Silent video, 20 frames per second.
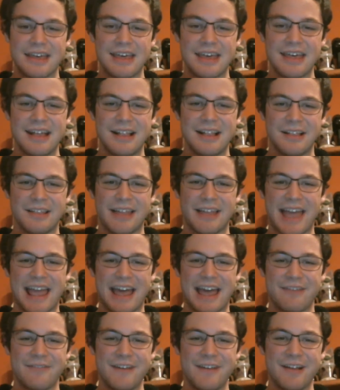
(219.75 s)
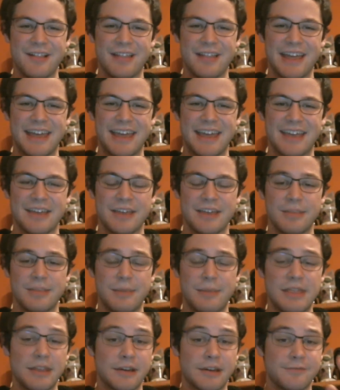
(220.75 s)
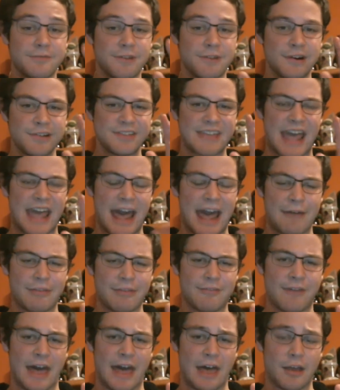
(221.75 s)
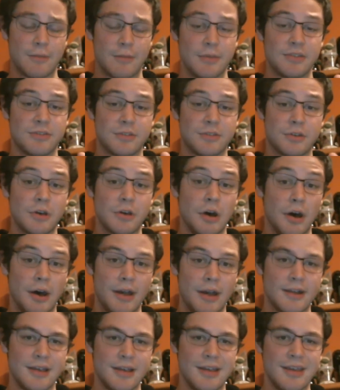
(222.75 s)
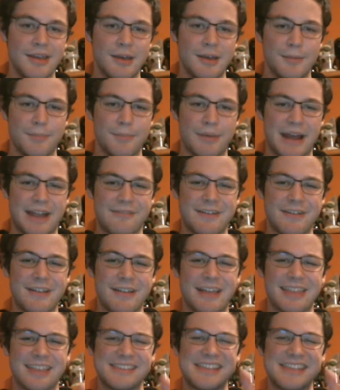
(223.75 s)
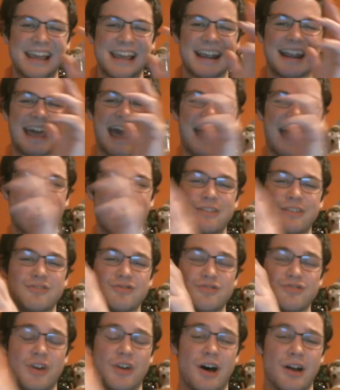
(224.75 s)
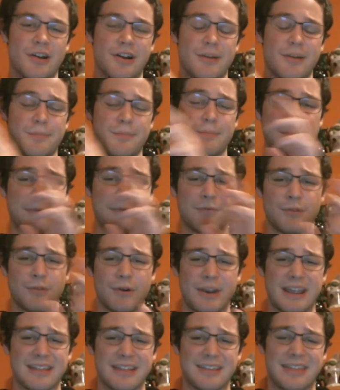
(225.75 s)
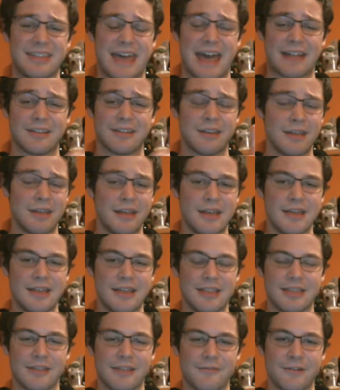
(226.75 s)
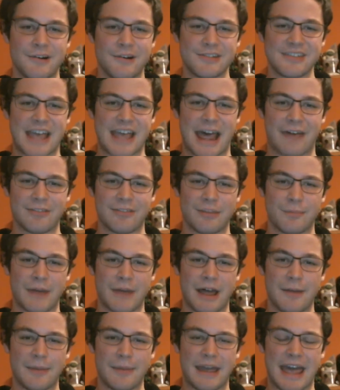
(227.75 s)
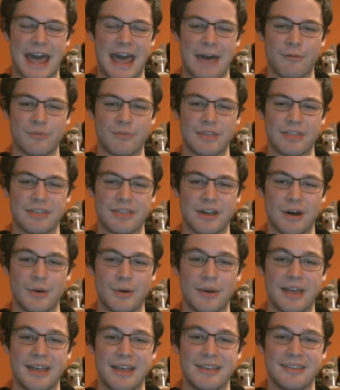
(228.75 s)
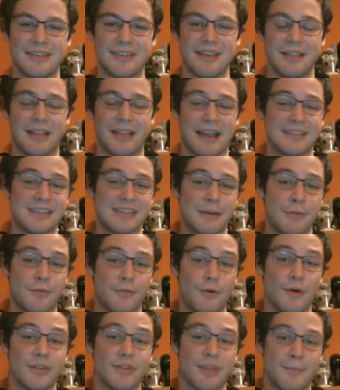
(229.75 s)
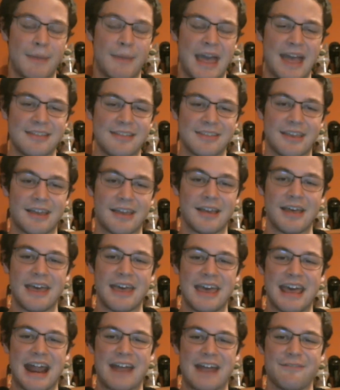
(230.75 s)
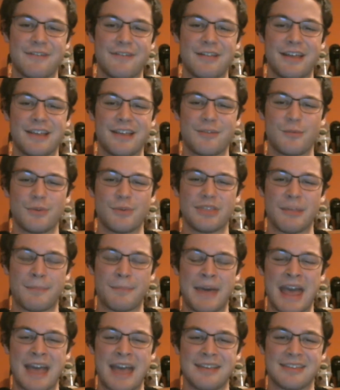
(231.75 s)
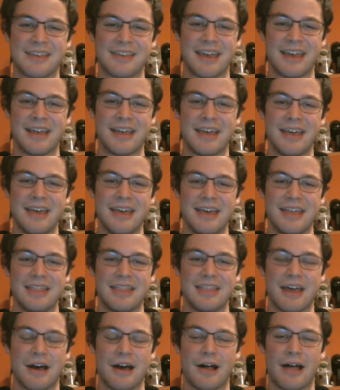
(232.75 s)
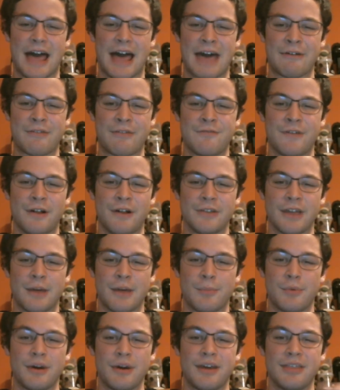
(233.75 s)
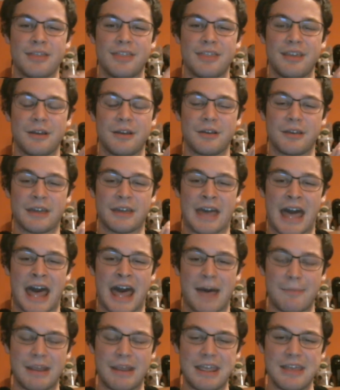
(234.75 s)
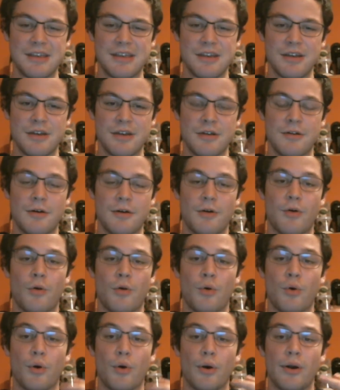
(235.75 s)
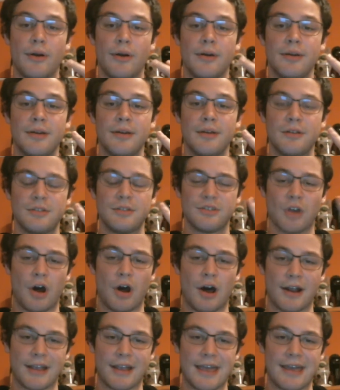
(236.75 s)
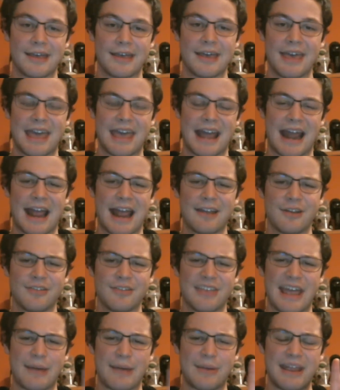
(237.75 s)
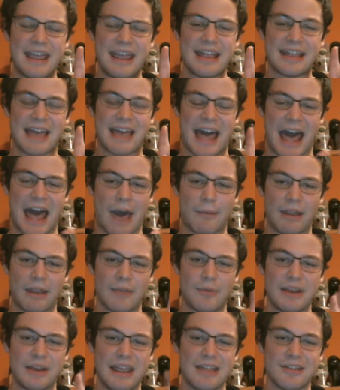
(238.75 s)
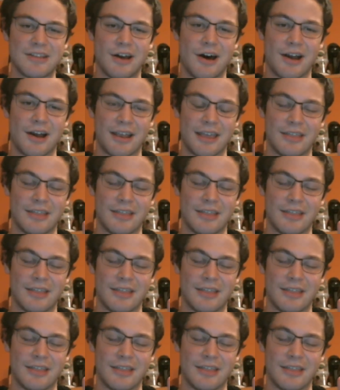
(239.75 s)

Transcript: Like, I feel like, I mean, the first half of the volume is good, but I feel like the second half is stronger. But before I get to that, the first half, the problem I have with it, though, is, like I said before, the pacing. And I feel like with the pacing, they'll have it filled up with comedy or talking. And I understand we need comedy, we need talking, though.